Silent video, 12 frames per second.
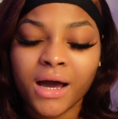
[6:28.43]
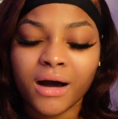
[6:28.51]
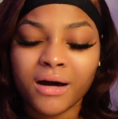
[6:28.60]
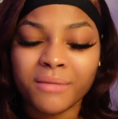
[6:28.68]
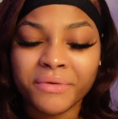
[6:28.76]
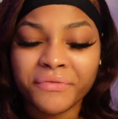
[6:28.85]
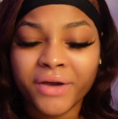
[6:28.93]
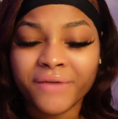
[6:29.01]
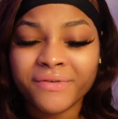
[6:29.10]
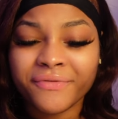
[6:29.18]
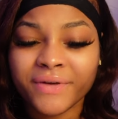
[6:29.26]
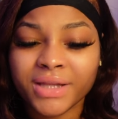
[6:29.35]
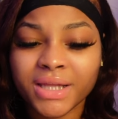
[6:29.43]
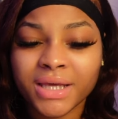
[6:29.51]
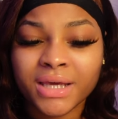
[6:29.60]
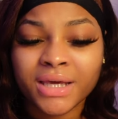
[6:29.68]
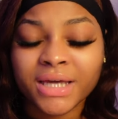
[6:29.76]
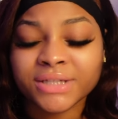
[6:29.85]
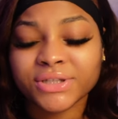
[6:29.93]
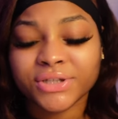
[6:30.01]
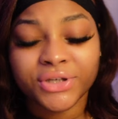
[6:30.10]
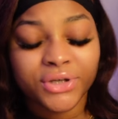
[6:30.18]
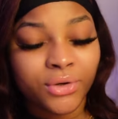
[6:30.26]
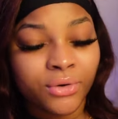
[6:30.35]
If you're ever feeling
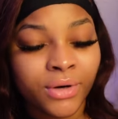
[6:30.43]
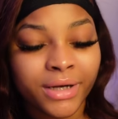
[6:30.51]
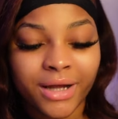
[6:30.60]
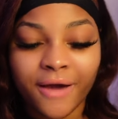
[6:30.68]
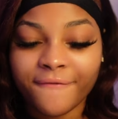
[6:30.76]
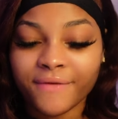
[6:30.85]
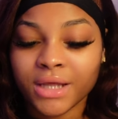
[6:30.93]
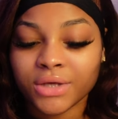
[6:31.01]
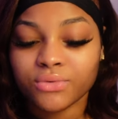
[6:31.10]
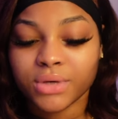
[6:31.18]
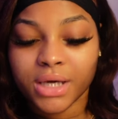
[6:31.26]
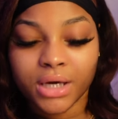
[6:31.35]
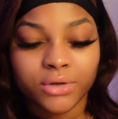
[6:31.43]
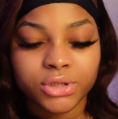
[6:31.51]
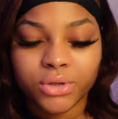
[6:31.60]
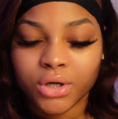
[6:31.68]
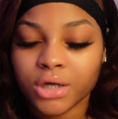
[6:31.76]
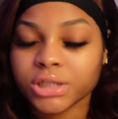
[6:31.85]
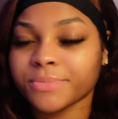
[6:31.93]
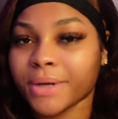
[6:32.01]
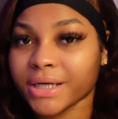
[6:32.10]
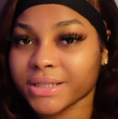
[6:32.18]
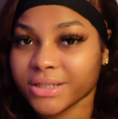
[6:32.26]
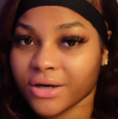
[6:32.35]
insecure and not feeling like you can't go to a concert
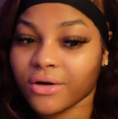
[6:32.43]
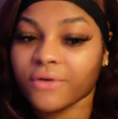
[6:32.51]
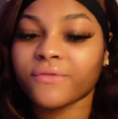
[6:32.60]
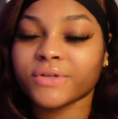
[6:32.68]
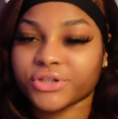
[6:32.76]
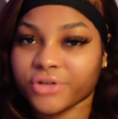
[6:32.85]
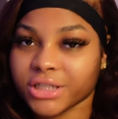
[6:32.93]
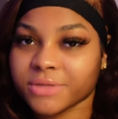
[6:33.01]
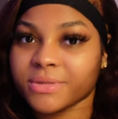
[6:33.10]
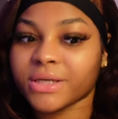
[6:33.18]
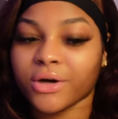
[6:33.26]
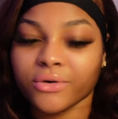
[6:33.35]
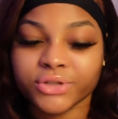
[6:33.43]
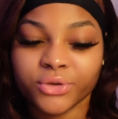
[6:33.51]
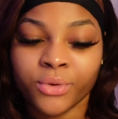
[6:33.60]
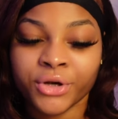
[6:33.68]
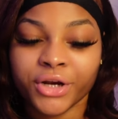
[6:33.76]
by yourself, trust me, go to one.